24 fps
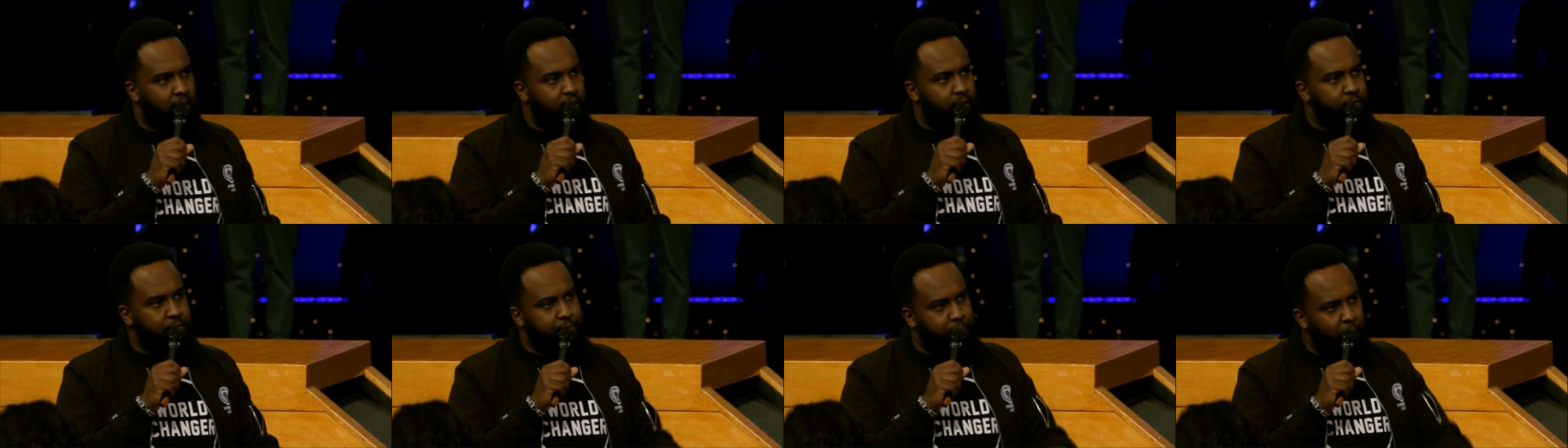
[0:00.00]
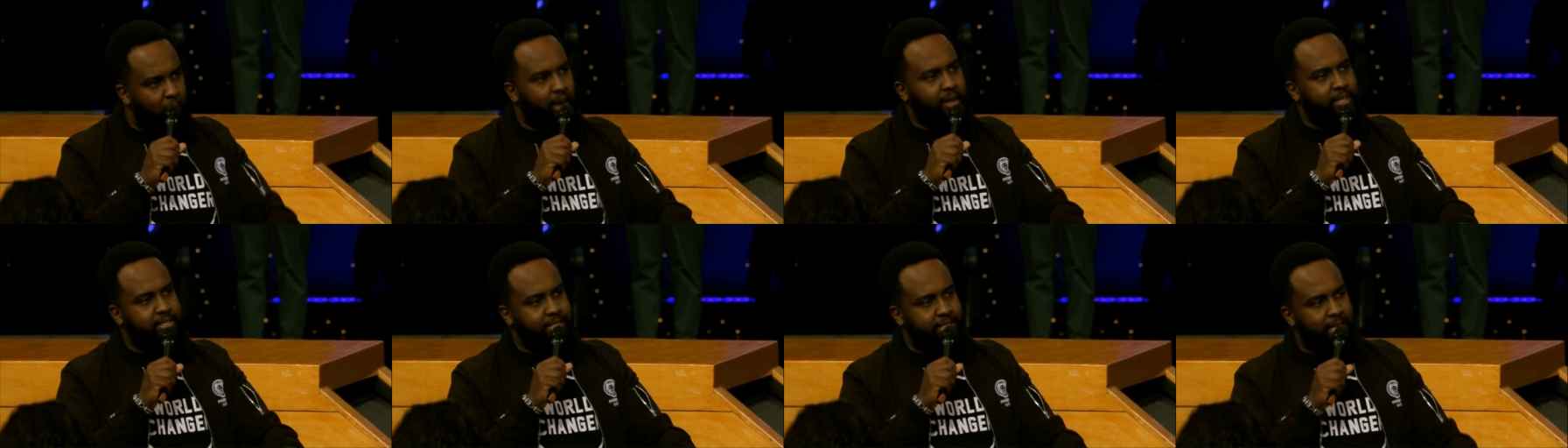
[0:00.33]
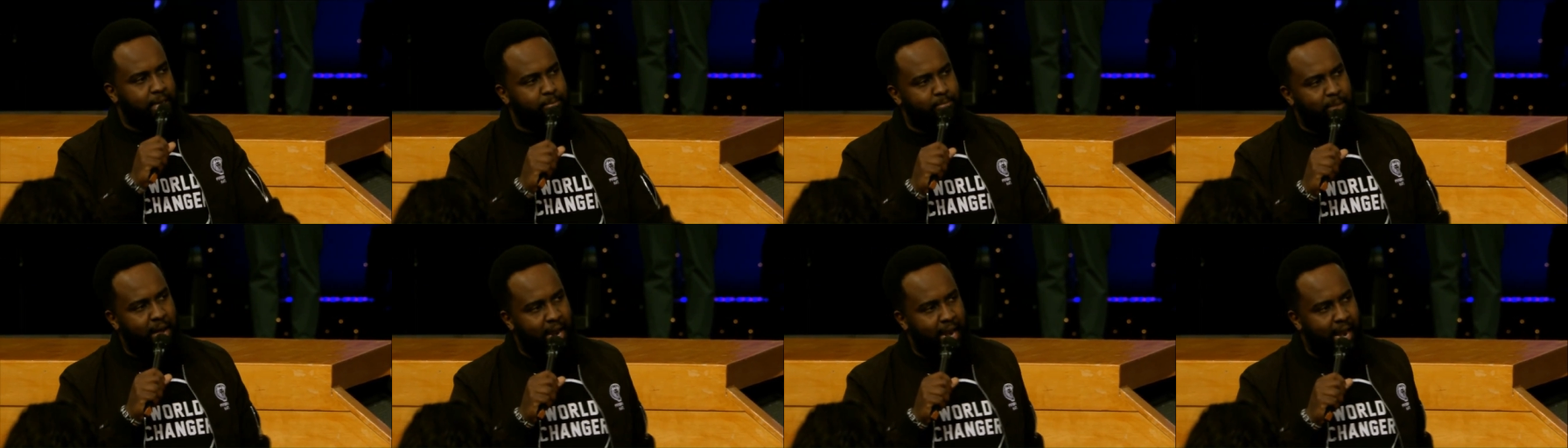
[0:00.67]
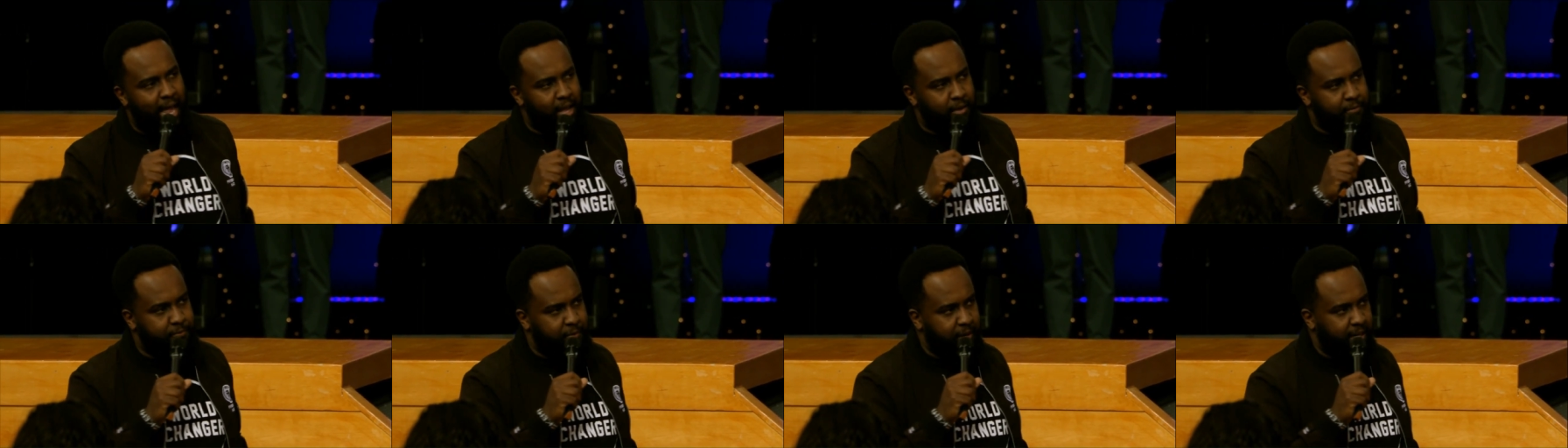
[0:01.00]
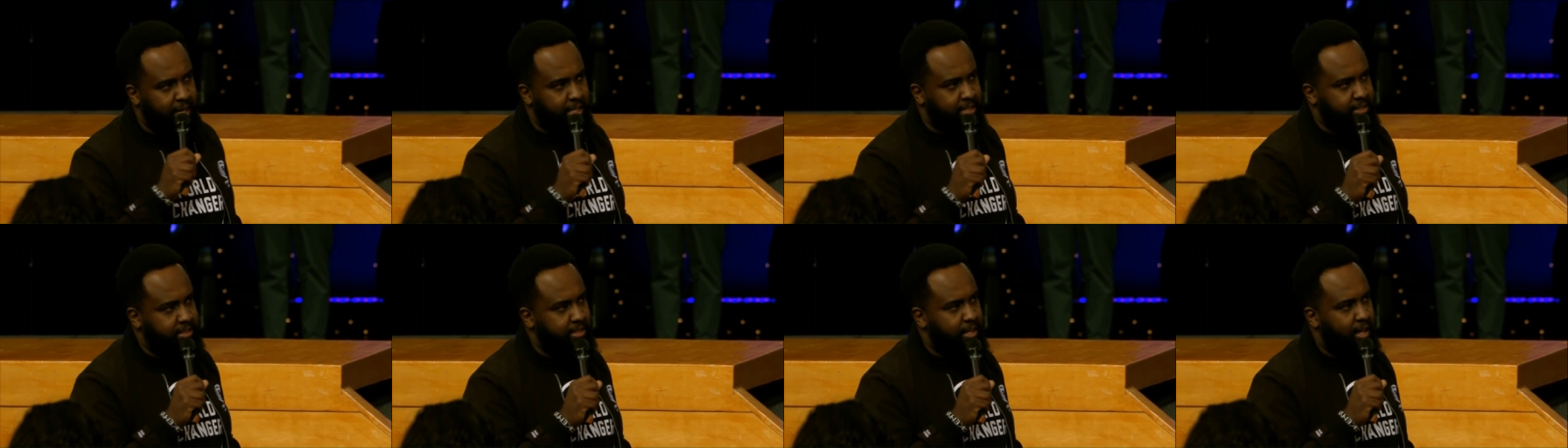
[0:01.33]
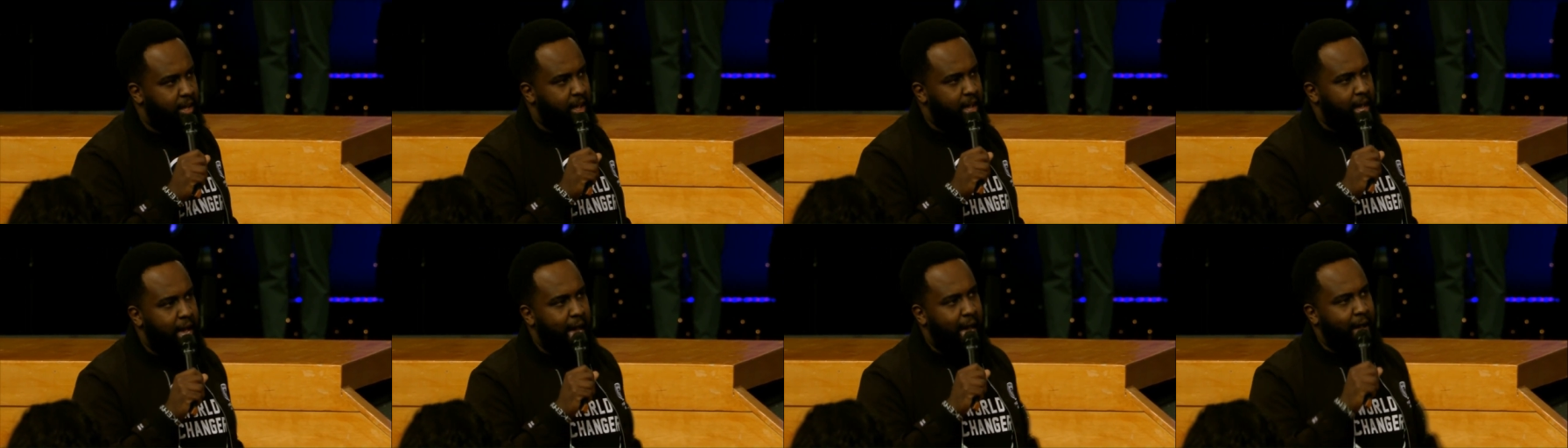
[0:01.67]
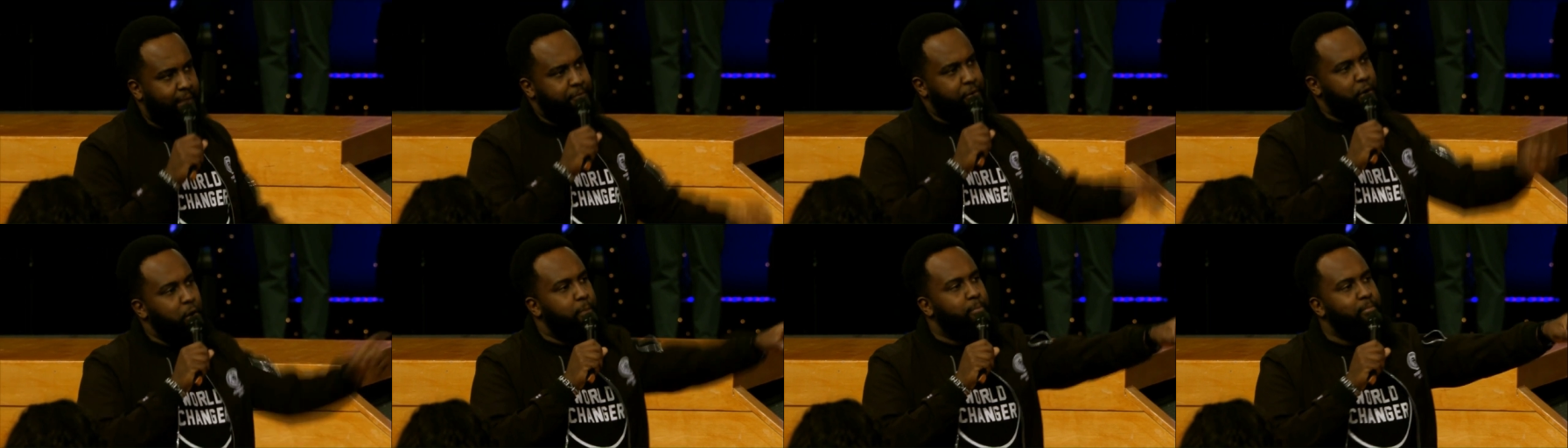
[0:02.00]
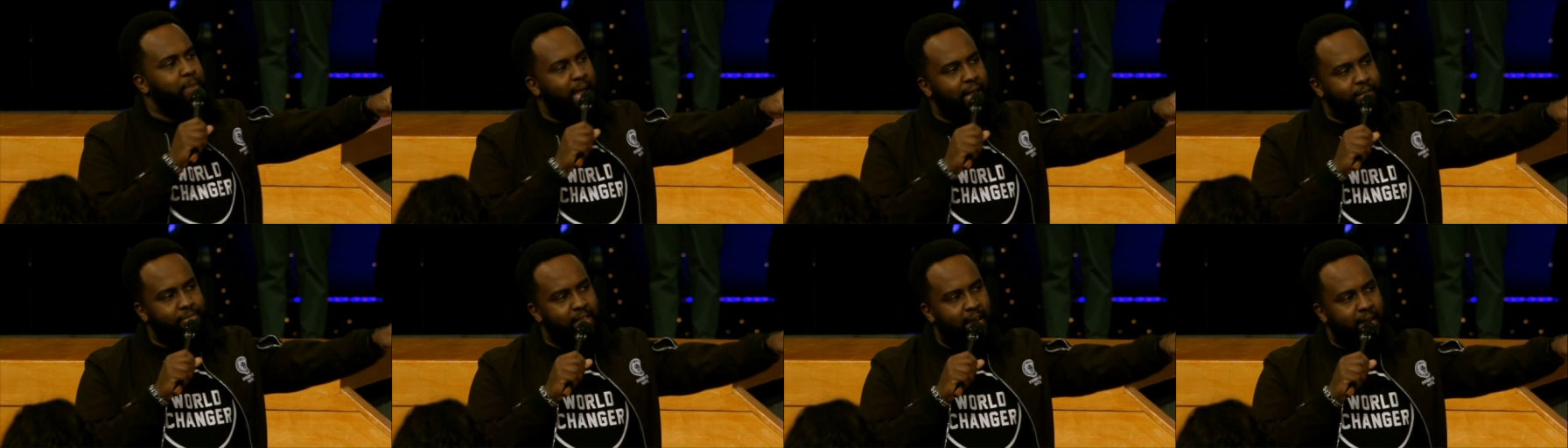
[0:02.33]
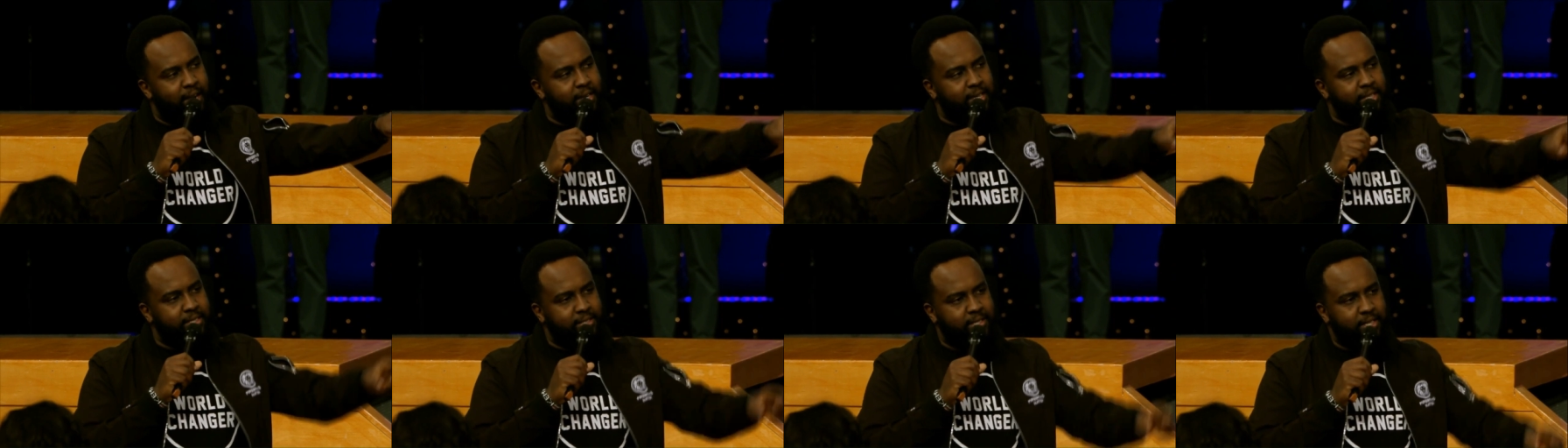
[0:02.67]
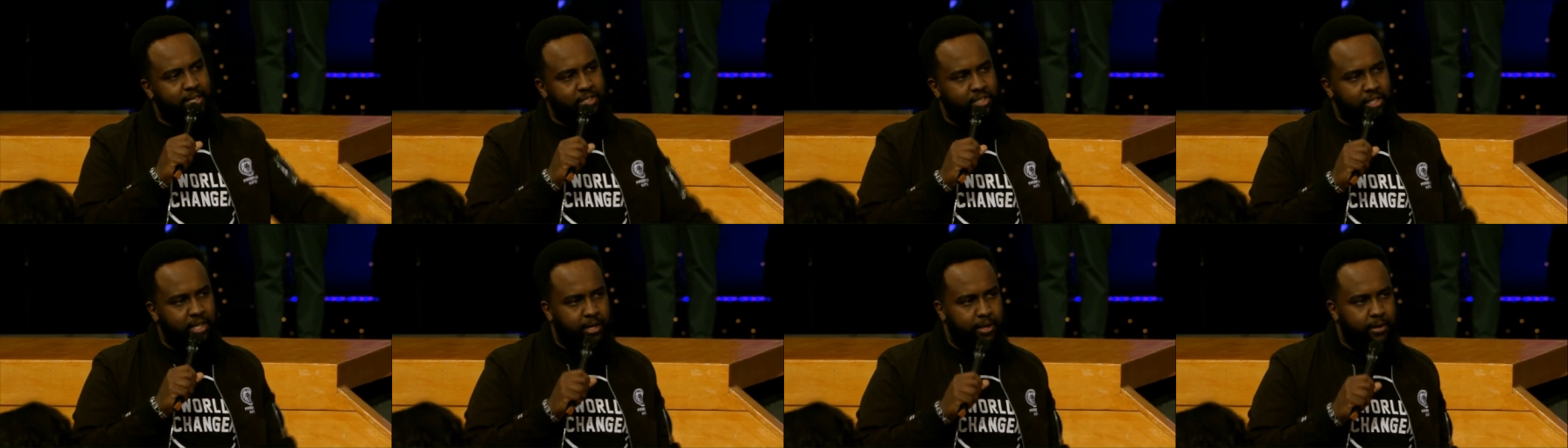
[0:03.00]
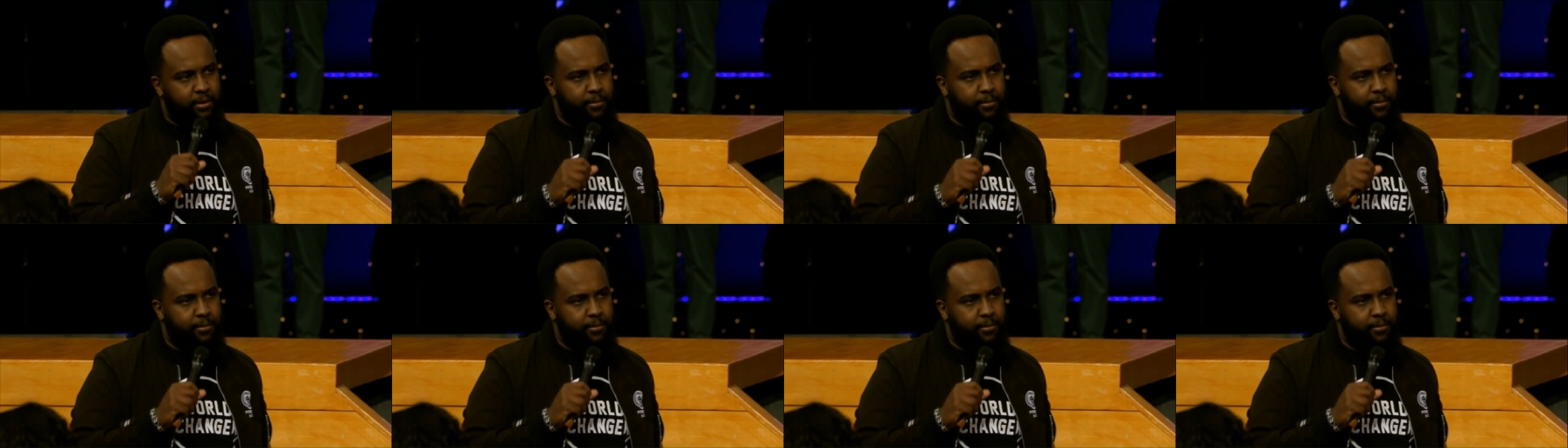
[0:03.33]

voice in my life is. Have you made that decision?